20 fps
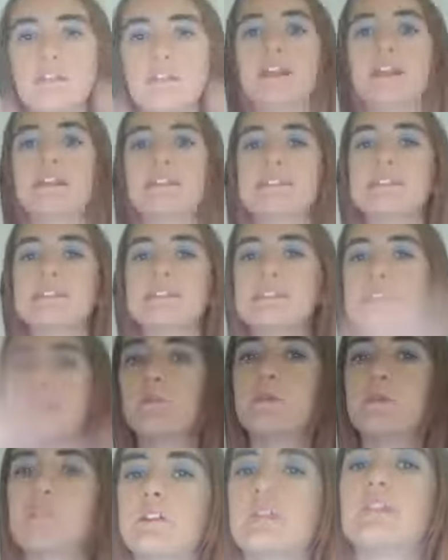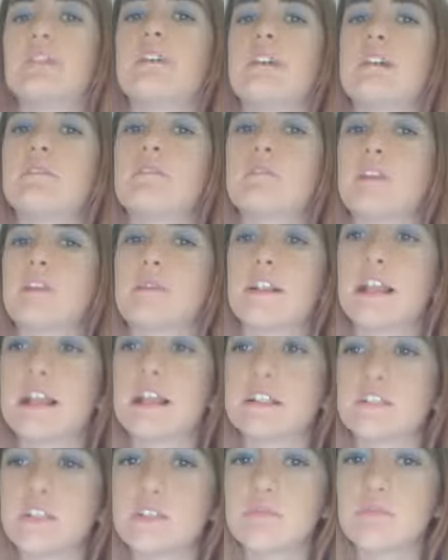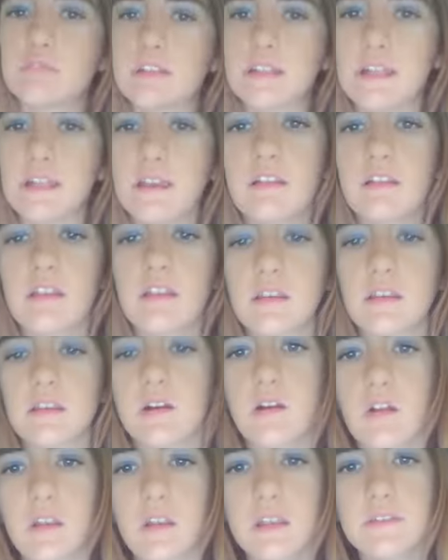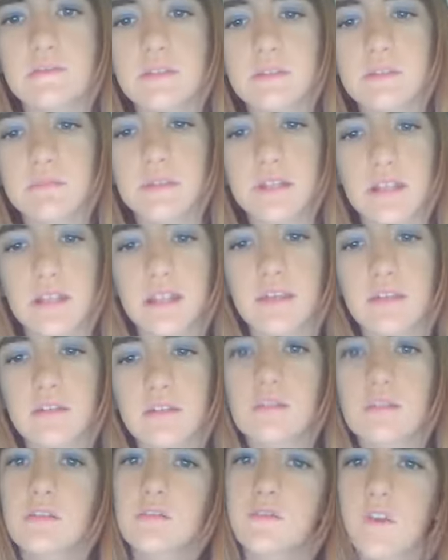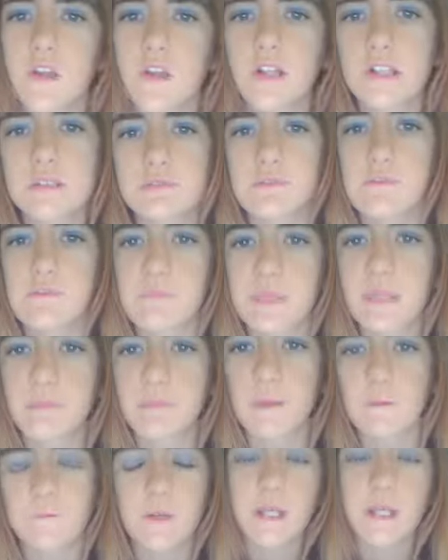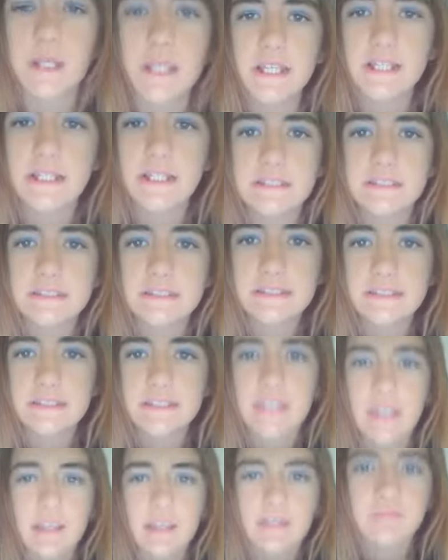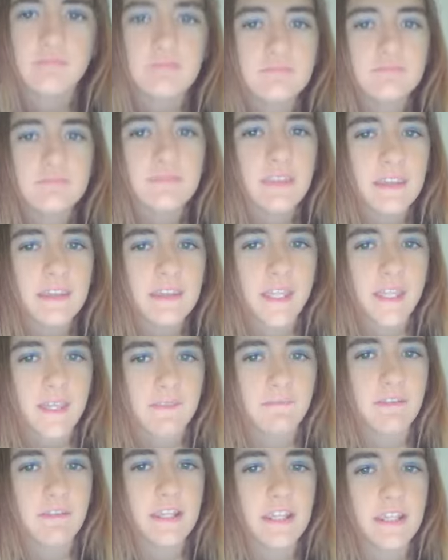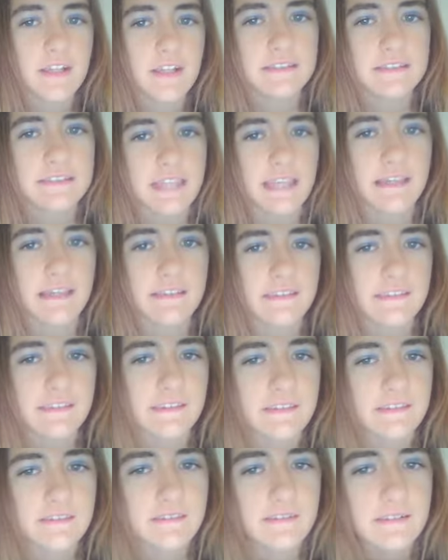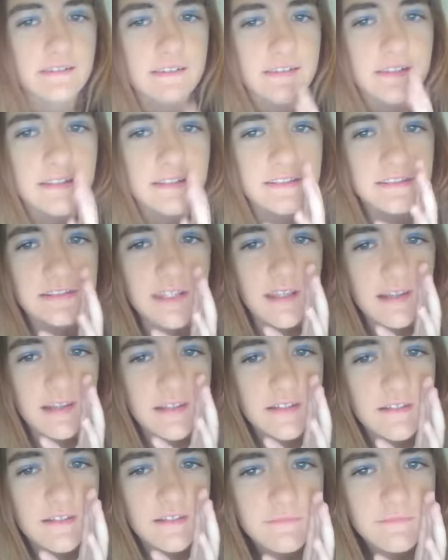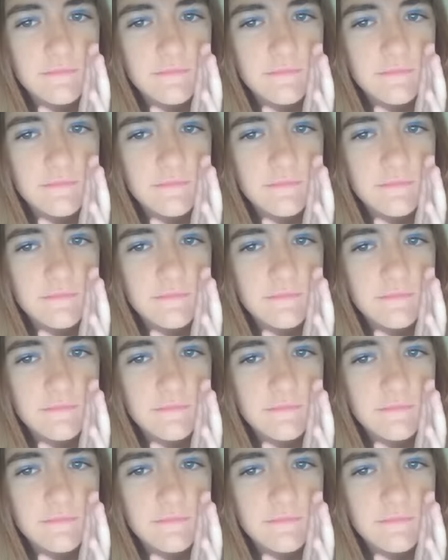like a summary of some Awachi well not like all of it but like photos with me and my friends and videos I secretly shot of